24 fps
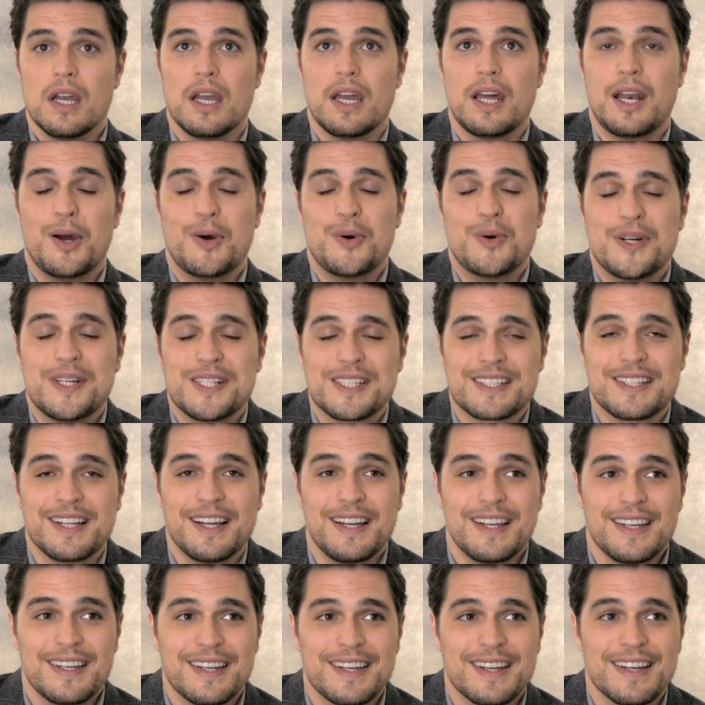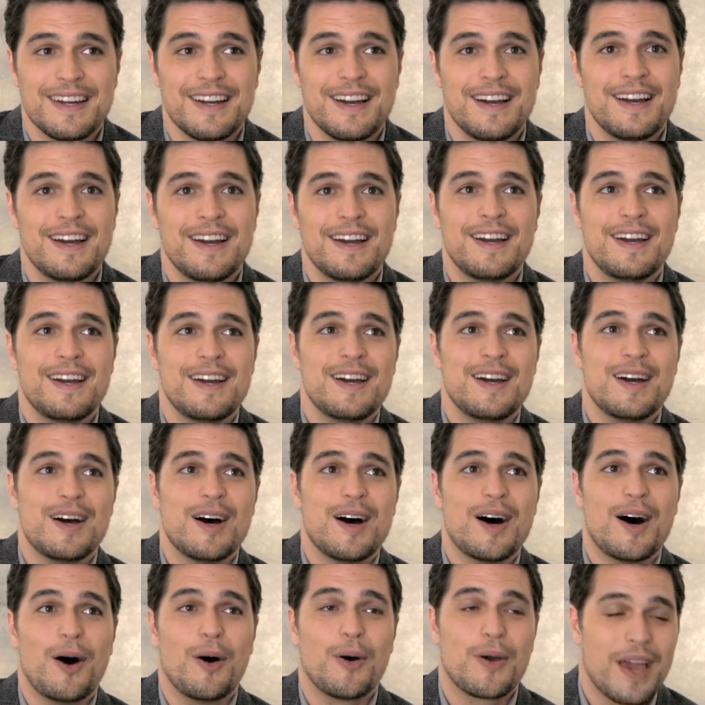and I was like,
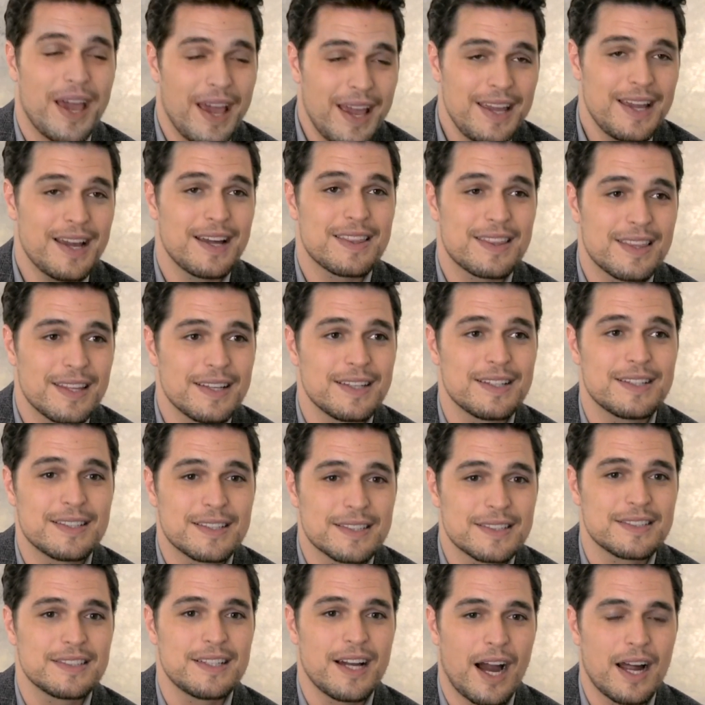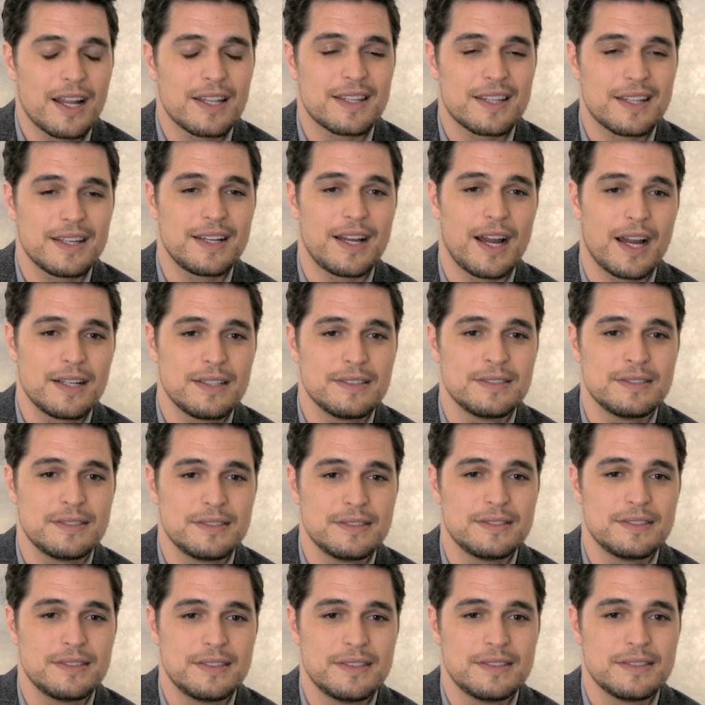okay, I think I think I
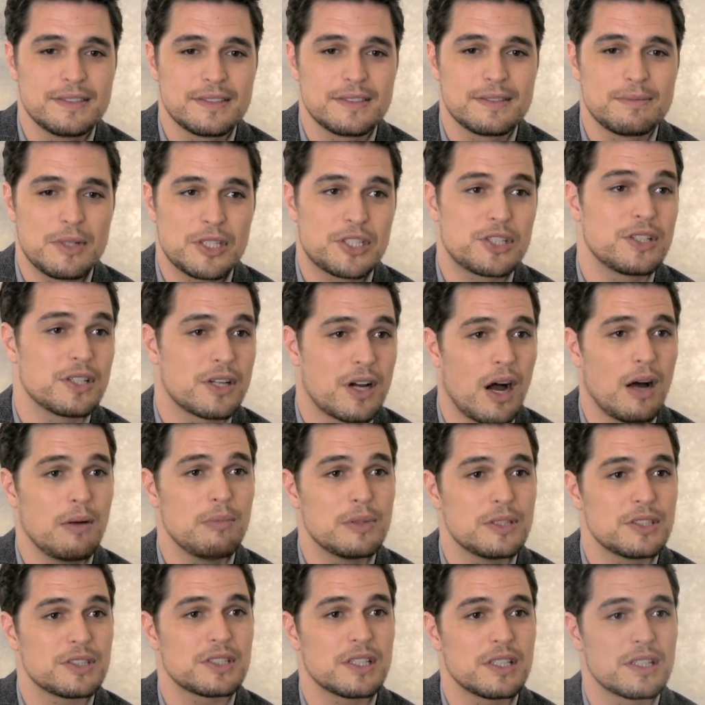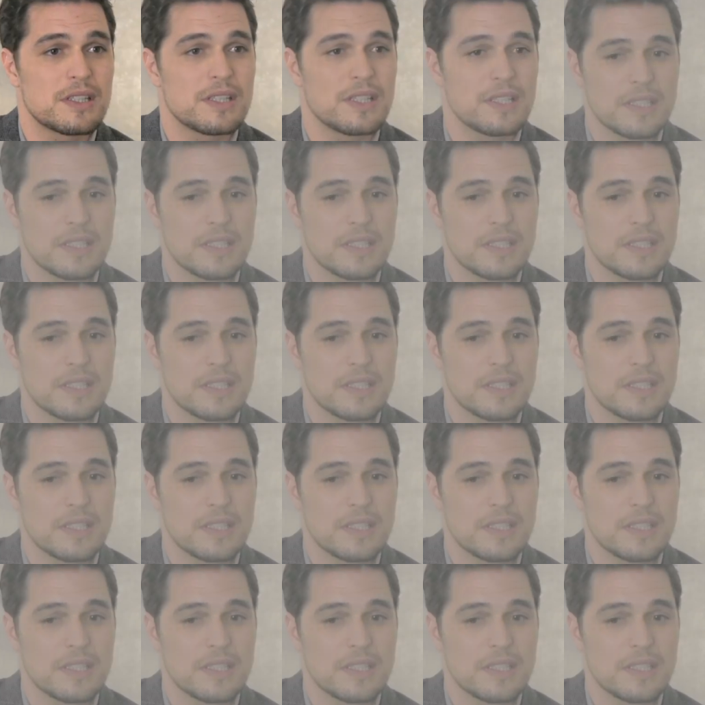mission accomplished.